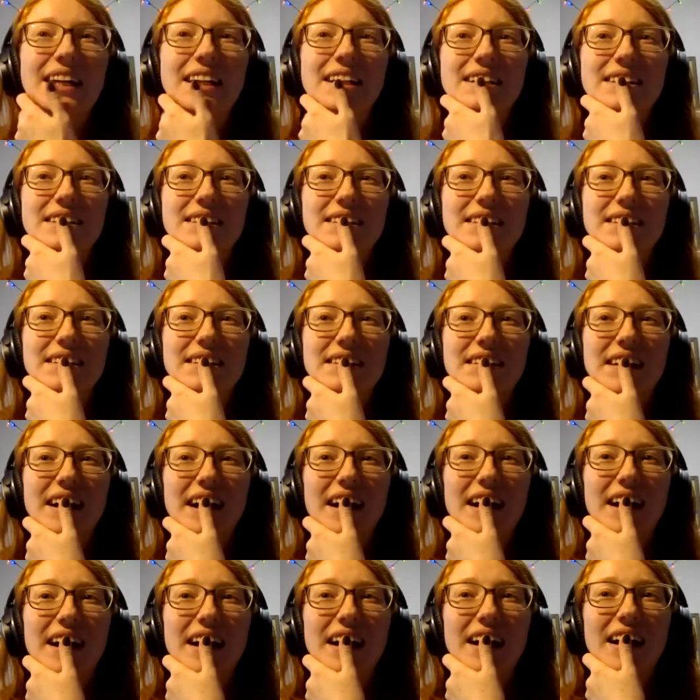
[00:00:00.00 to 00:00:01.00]
and
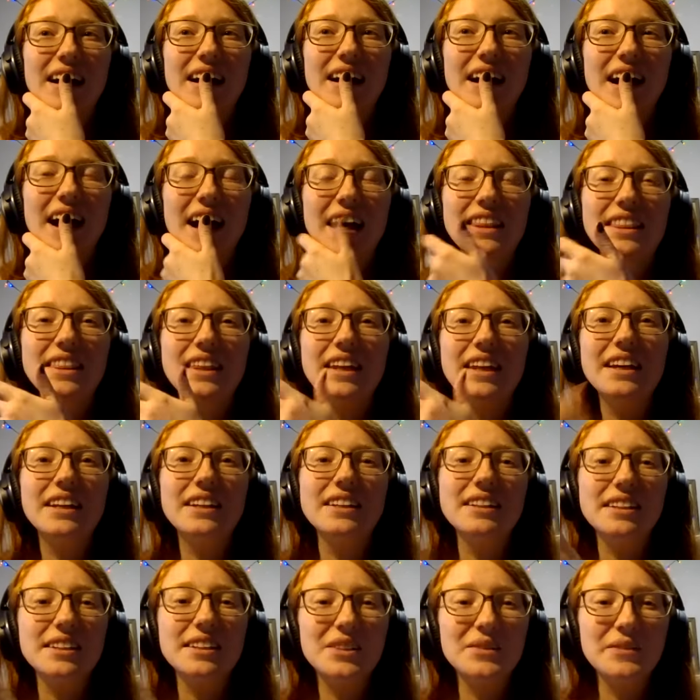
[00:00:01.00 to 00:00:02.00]
I think
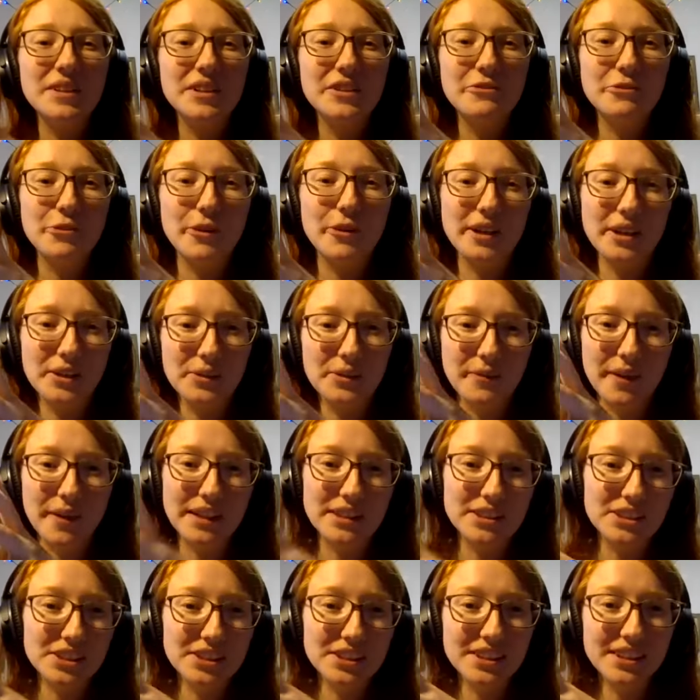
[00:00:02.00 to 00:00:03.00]
a little bit of what you
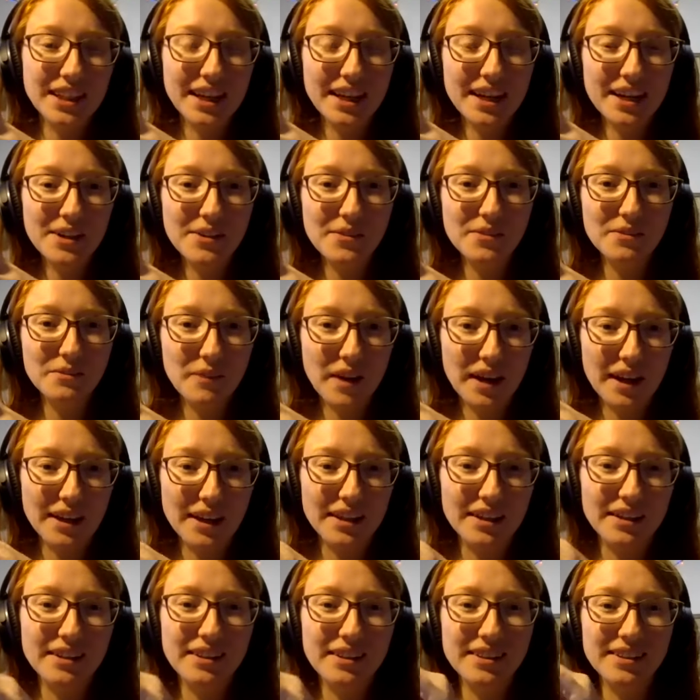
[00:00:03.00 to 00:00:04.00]
mentioned there
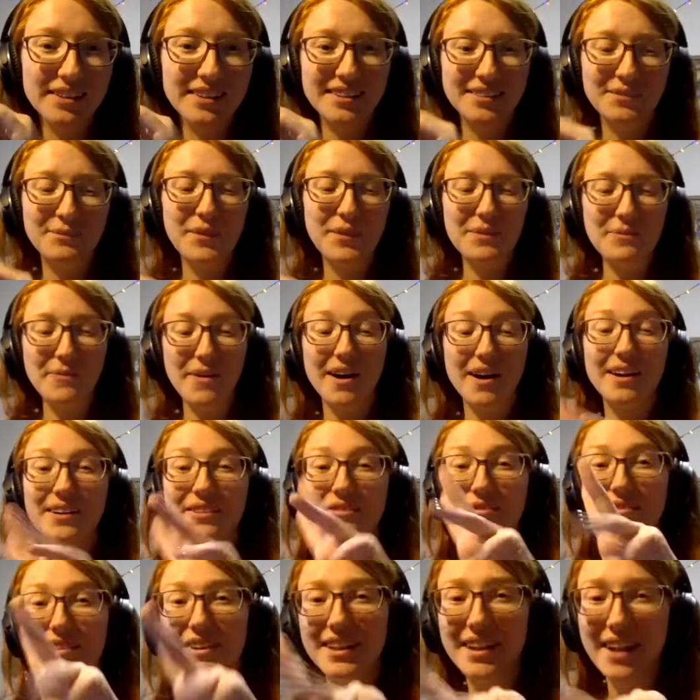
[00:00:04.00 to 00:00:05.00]
might be
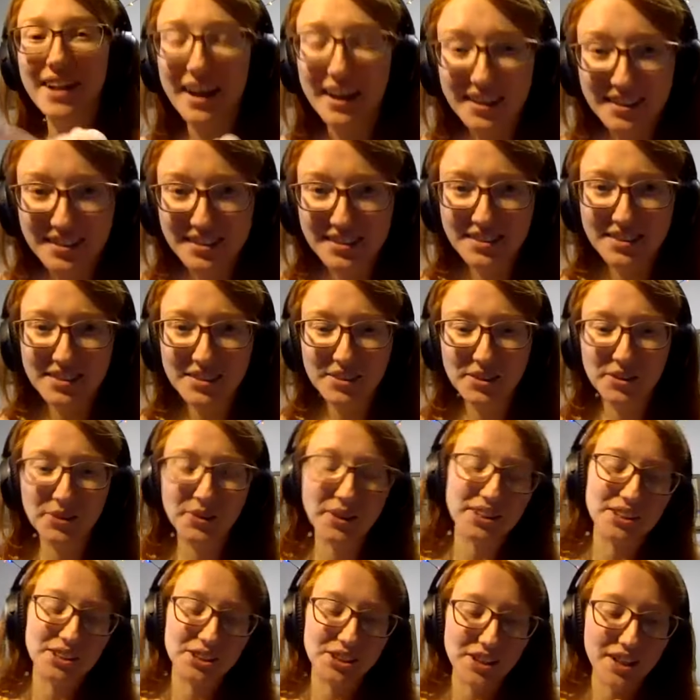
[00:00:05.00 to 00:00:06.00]
part of the next
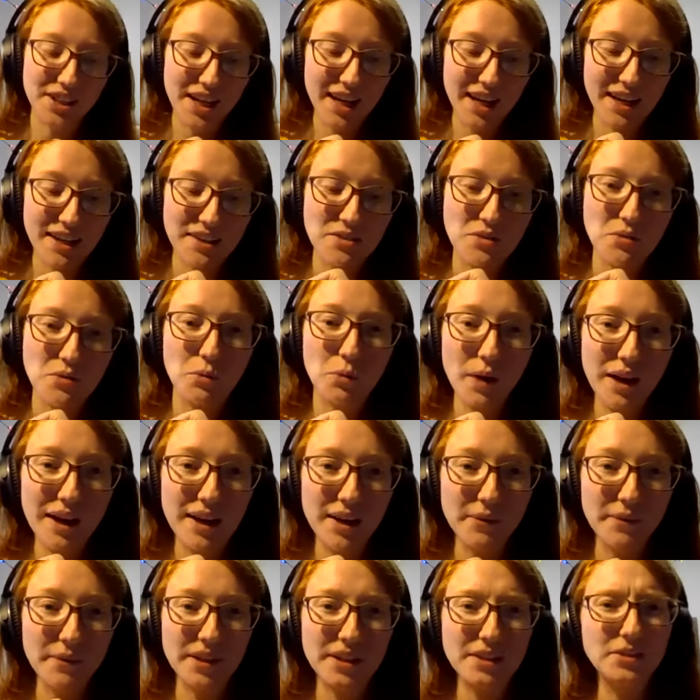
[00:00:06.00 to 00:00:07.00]
question as
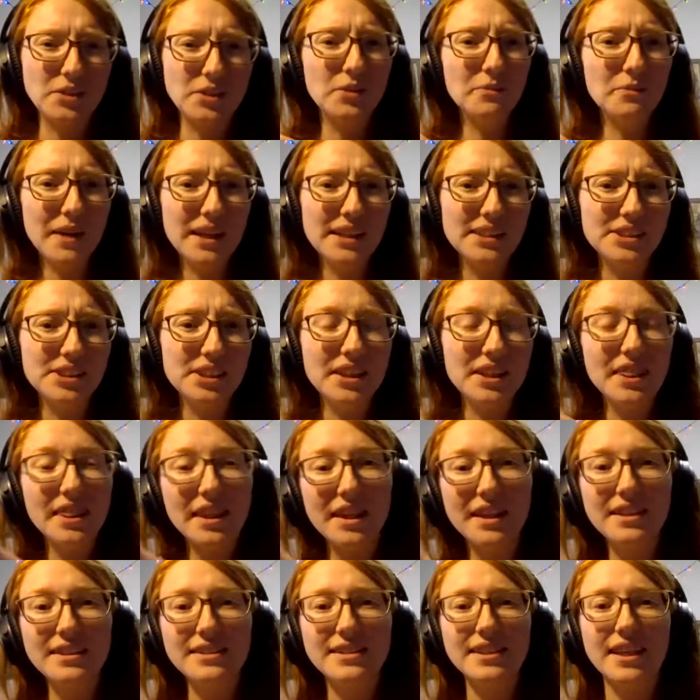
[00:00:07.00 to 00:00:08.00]
well, because you
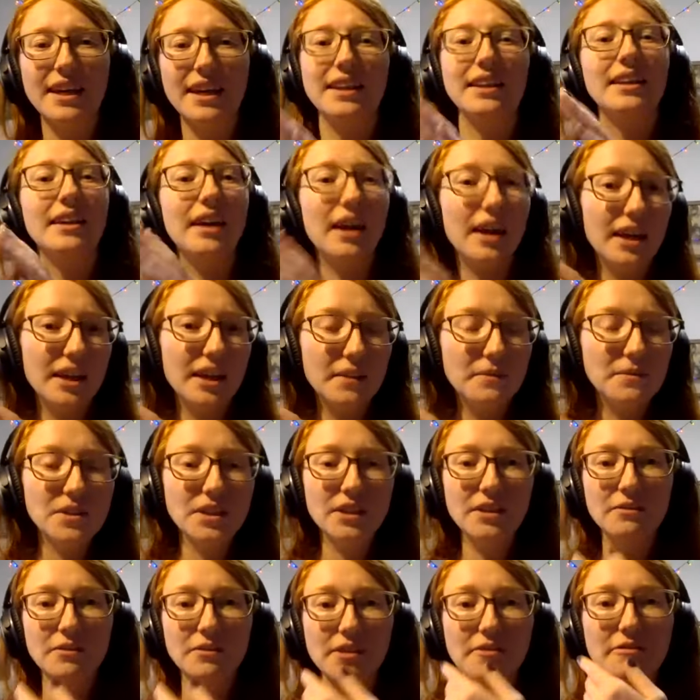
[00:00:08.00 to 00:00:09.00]
mentioned things like
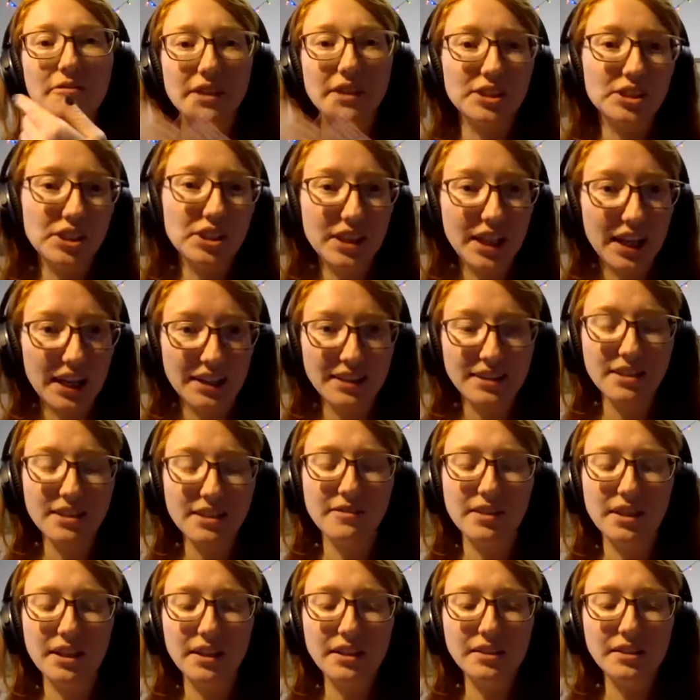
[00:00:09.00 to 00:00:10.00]
games and revision
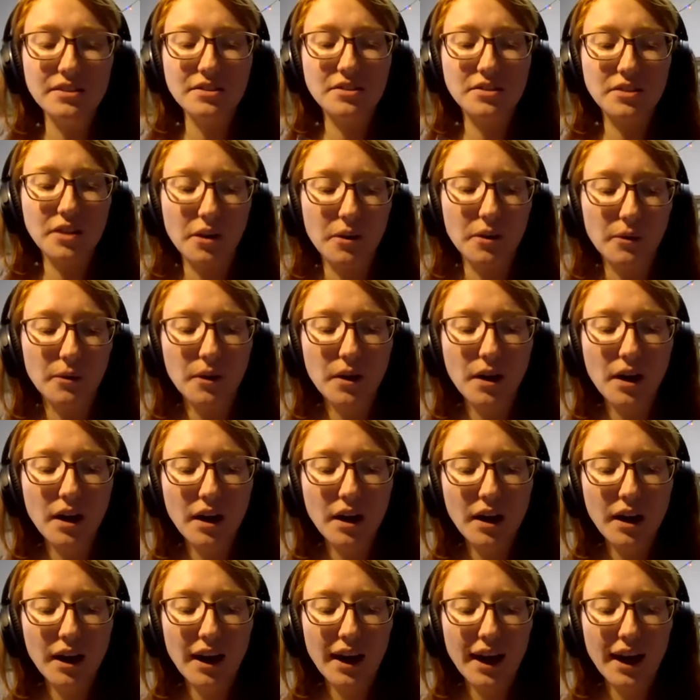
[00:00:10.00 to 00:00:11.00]
activities. So
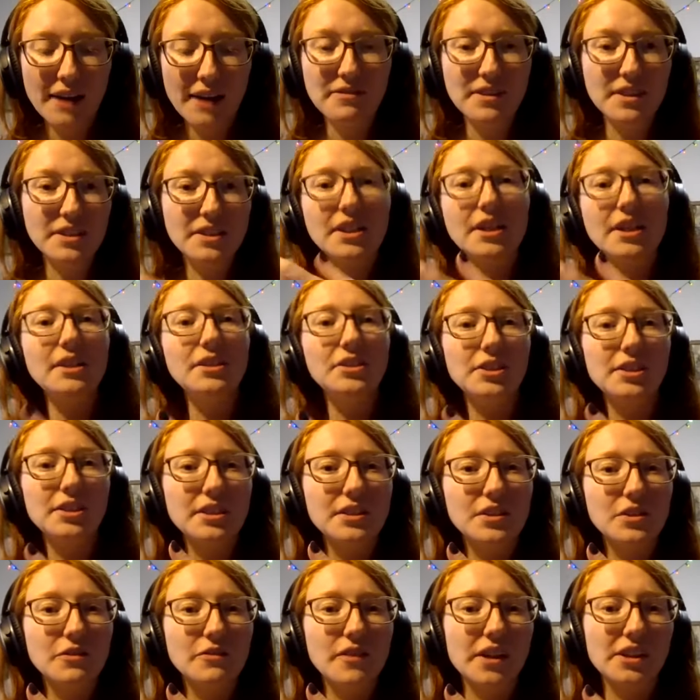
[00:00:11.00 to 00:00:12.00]
if the teacher
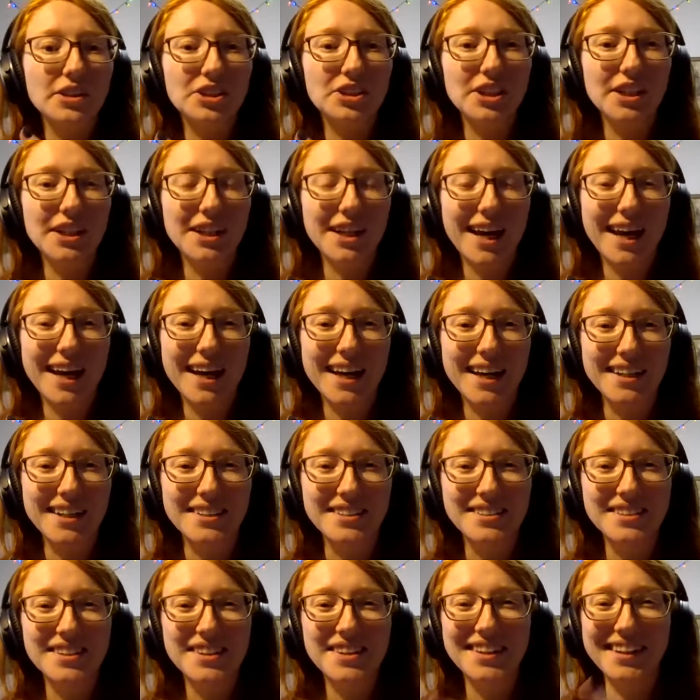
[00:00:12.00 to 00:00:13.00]
is functioning
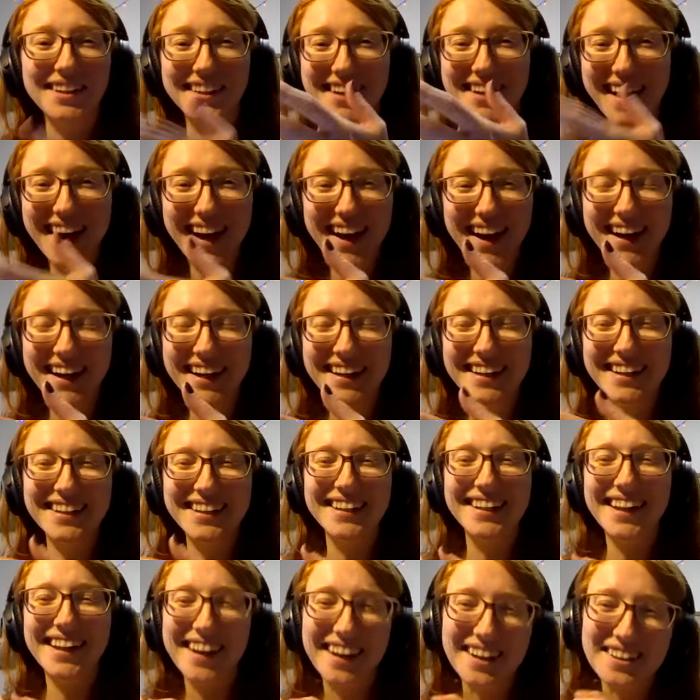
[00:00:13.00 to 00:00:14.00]
as the guide
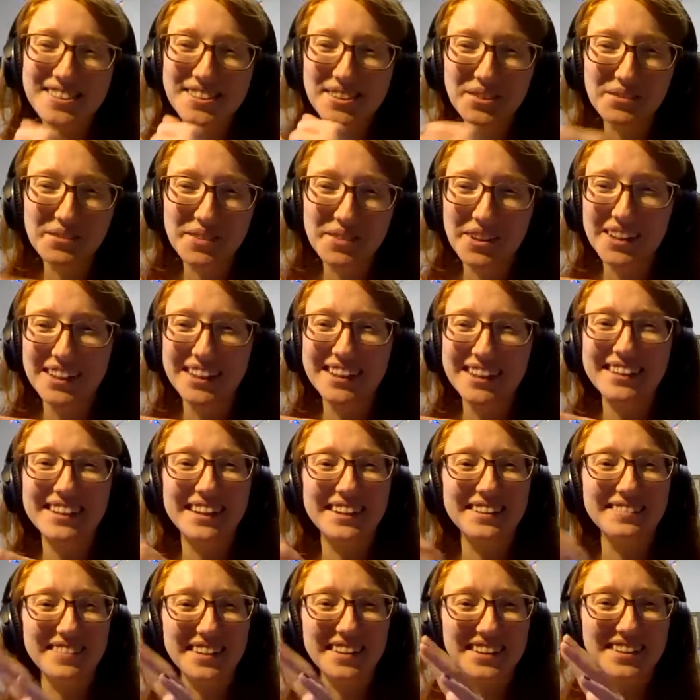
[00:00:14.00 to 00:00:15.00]
and, as you put it,
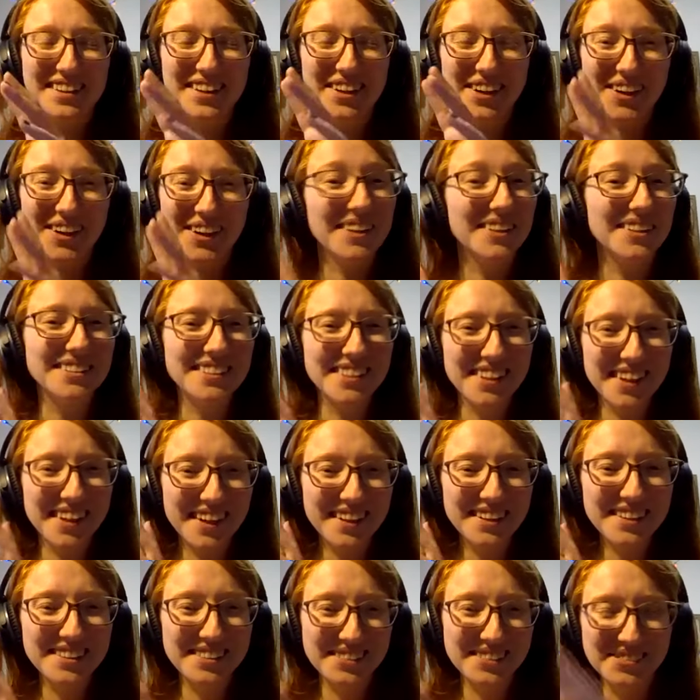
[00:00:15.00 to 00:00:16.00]
kind of like the herd
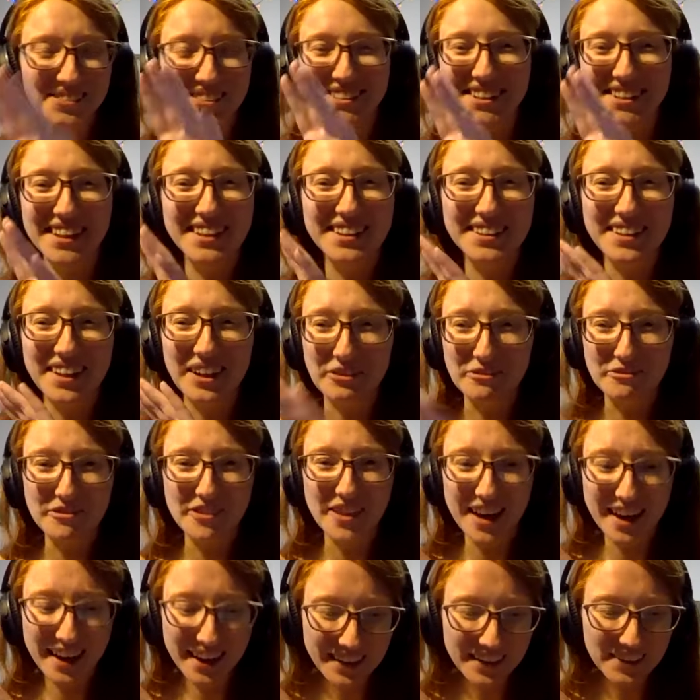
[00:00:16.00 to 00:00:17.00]
dog, which I
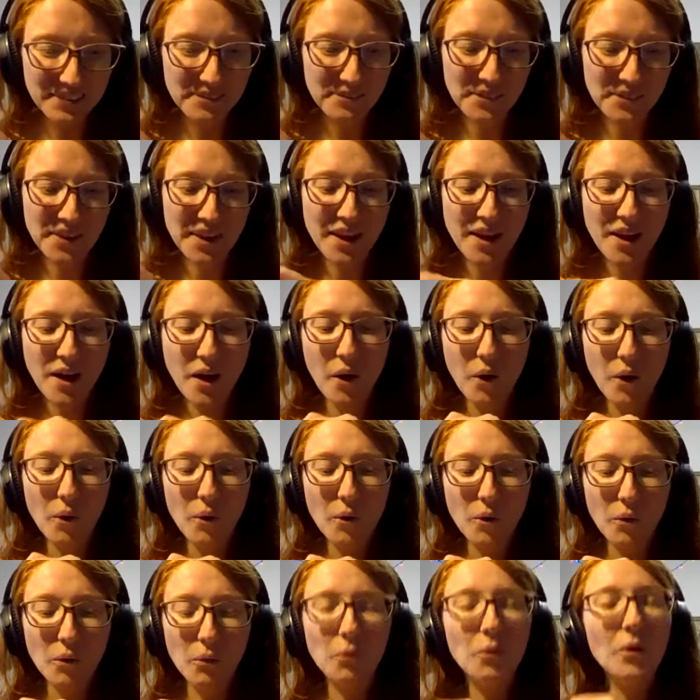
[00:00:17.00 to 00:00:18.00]
love that,
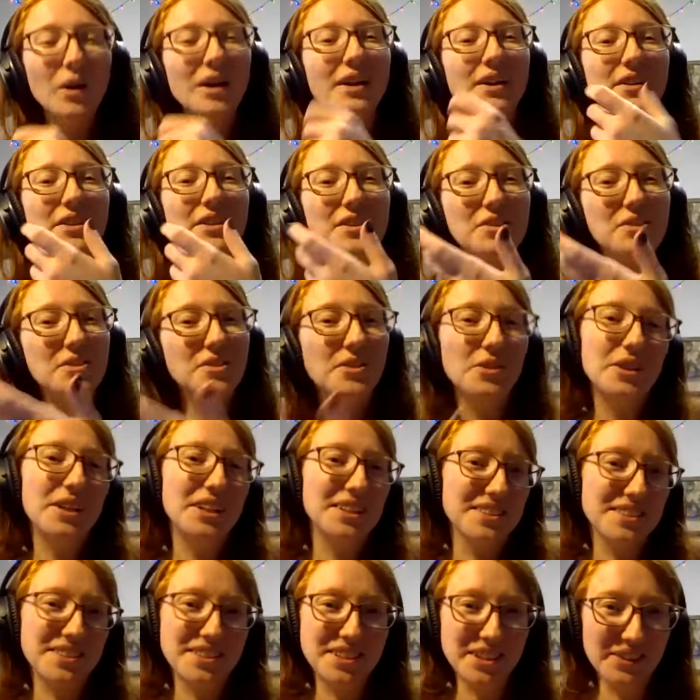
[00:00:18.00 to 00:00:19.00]
what are the
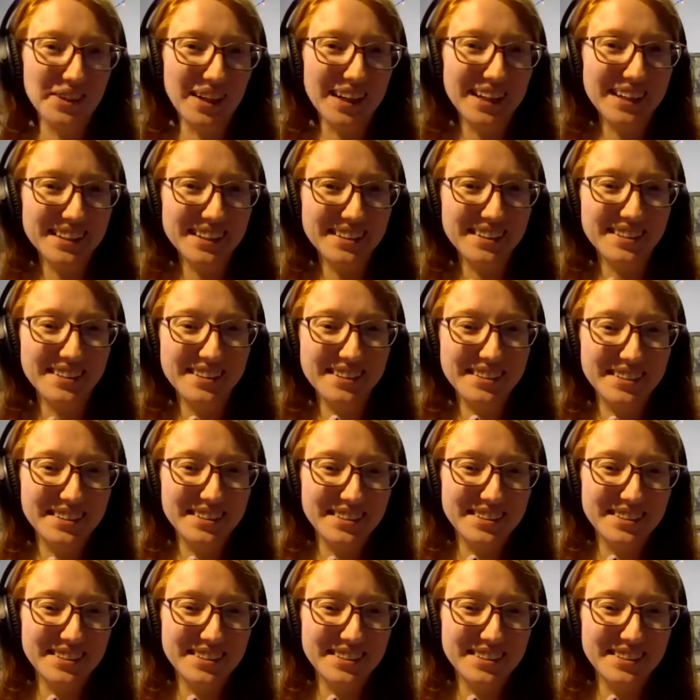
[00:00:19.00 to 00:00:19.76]
students doing?